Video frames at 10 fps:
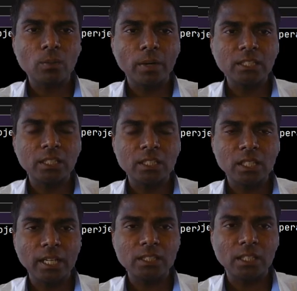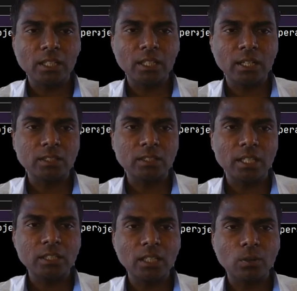y is initialized here, and
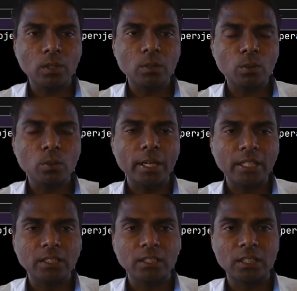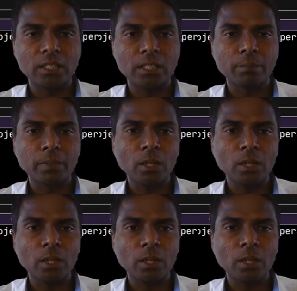z is equal to x is written.